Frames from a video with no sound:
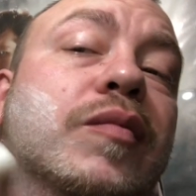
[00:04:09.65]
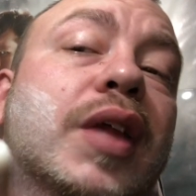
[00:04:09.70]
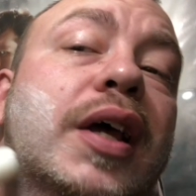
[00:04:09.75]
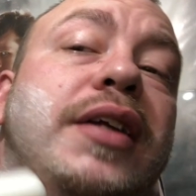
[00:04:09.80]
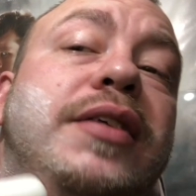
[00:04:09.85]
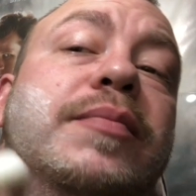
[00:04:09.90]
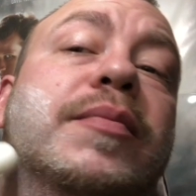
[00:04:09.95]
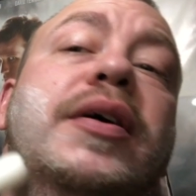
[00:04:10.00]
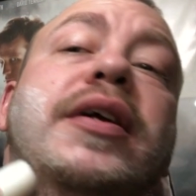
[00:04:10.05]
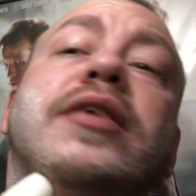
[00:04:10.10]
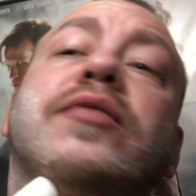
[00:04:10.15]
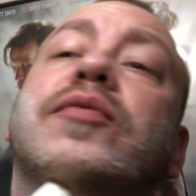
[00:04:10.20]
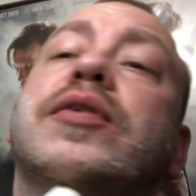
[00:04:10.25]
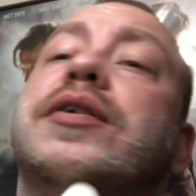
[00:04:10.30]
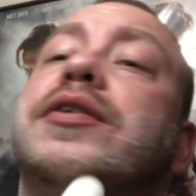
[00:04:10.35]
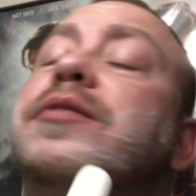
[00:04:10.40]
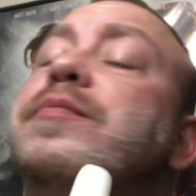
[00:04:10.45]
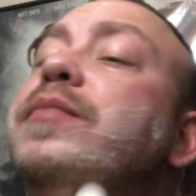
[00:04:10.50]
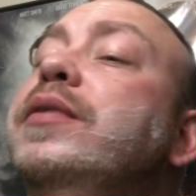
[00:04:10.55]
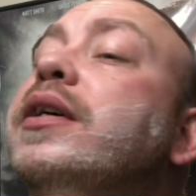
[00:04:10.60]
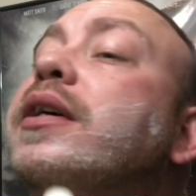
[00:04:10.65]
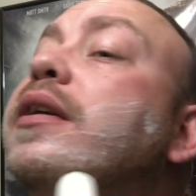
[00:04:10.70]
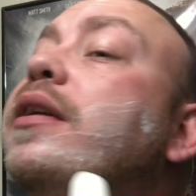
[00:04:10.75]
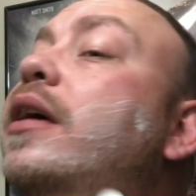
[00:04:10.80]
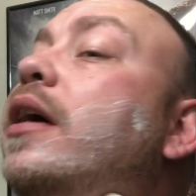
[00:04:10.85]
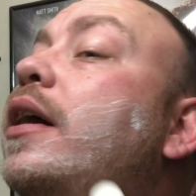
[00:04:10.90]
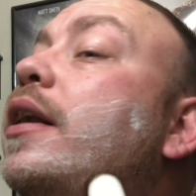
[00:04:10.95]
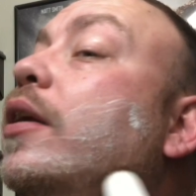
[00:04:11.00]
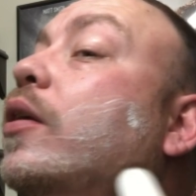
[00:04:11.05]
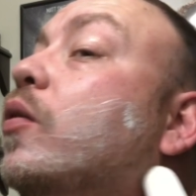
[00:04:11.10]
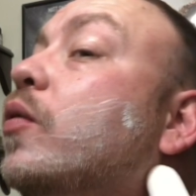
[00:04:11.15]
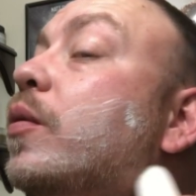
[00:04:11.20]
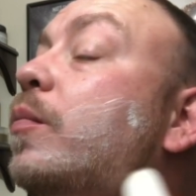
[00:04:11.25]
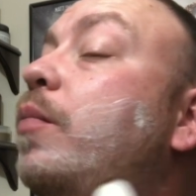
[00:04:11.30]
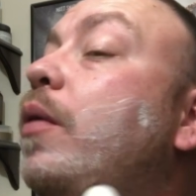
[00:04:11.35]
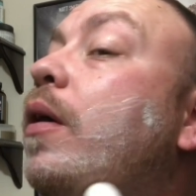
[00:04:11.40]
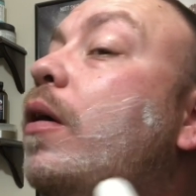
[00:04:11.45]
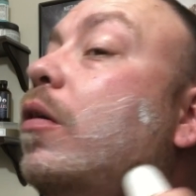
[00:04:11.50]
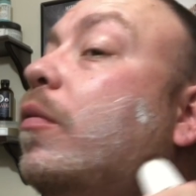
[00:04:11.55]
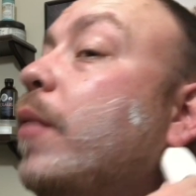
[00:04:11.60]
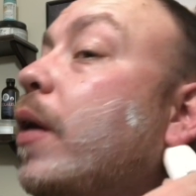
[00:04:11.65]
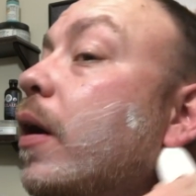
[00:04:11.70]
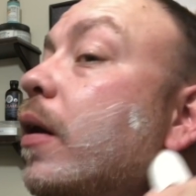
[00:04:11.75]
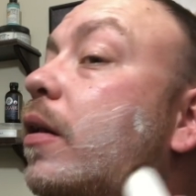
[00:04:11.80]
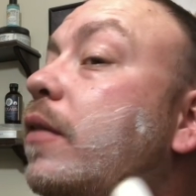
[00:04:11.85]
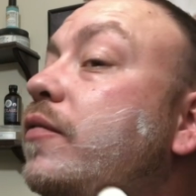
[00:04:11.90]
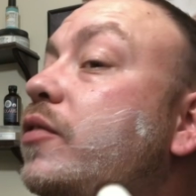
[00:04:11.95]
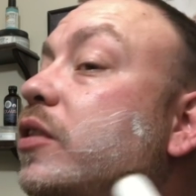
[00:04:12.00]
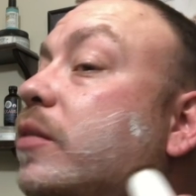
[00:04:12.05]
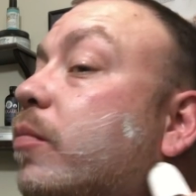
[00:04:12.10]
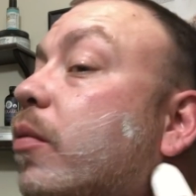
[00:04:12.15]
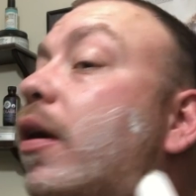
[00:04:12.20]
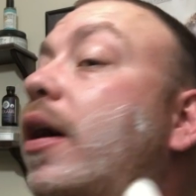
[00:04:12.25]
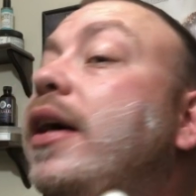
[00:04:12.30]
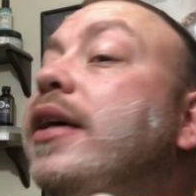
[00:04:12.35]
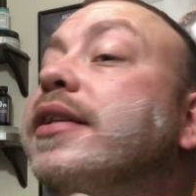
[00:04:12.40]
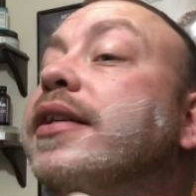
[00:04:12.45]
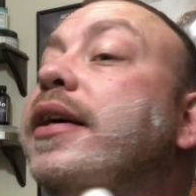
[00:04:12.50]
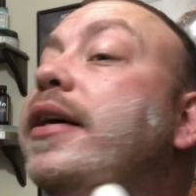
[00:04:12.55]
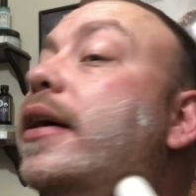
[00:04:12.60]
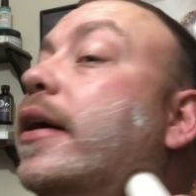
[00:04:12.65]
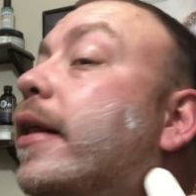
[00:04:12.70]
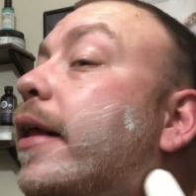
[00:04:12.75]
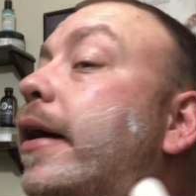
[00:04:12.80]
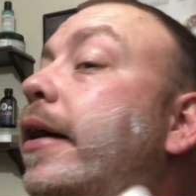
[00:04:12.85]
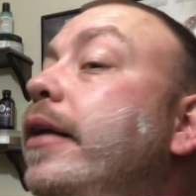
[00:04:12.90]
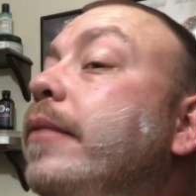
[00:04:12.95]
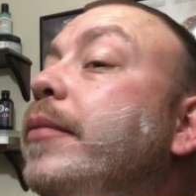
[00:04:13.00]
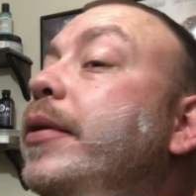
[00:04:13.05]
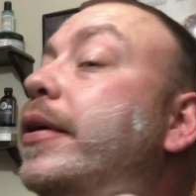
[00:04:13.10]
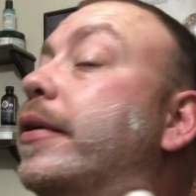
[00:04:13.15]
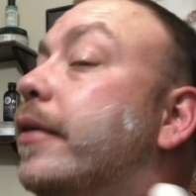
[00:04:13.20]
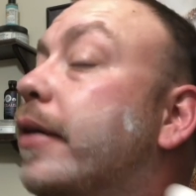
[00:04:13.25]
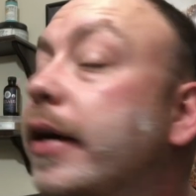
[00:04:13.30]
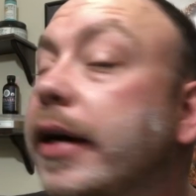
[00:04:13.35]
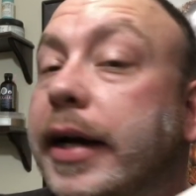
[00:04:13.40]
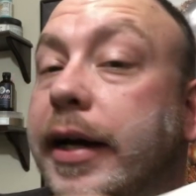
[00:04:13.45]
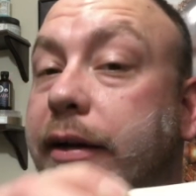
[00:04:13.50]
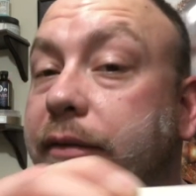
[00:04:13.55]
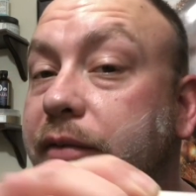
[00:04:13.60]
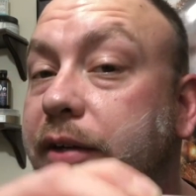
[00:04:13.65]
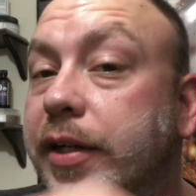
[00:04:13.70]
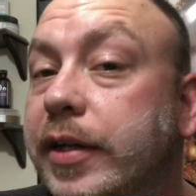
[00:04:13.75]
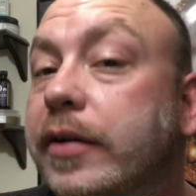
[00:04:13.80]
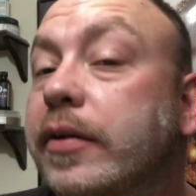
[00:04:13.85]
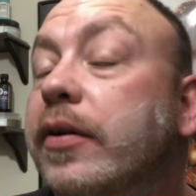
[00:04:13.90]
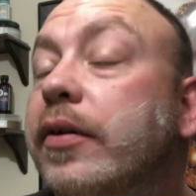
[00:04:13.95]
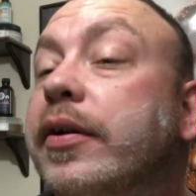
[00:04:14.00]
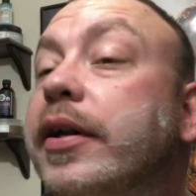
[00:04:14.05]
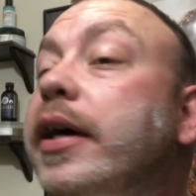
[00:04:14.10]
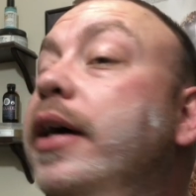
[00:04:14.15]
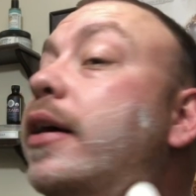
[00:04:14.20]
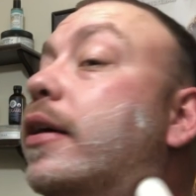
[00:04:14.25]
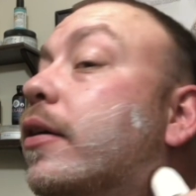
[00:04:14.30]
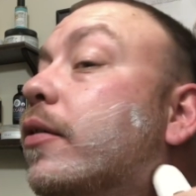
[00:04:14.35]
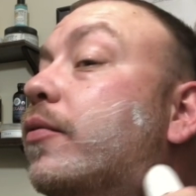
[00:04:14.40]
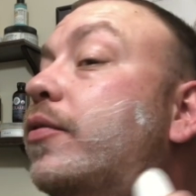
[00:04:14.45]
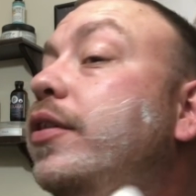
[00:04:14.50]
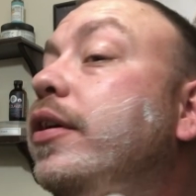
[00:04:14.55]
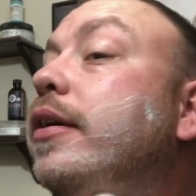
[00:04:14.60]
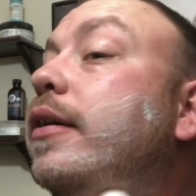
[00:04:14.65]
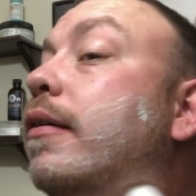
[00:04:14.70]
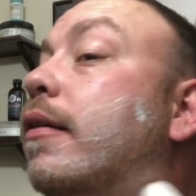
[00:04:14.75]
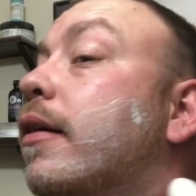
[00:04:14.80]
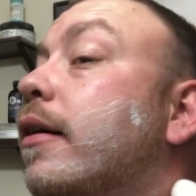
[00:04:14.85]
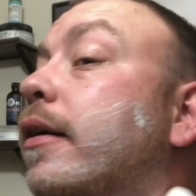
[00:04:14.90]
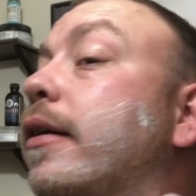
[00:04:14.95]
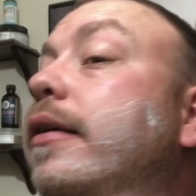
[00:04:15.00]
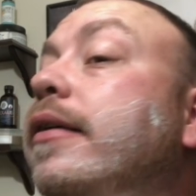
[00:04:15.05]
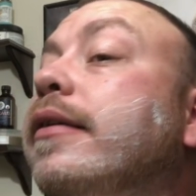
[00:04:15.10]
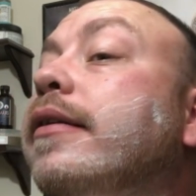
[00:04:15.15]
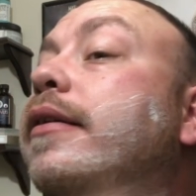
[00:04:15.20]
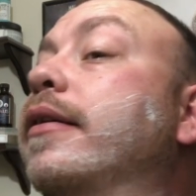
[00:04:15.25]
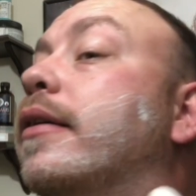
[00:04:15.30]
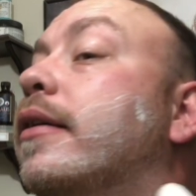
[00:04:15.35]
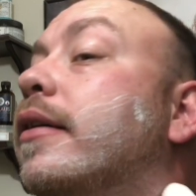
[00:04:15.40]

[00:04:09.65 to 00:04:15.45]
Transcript: that's money well spent. Now, I know the Palmolive surprised the hell out of me. I got a video on that. Go check her out.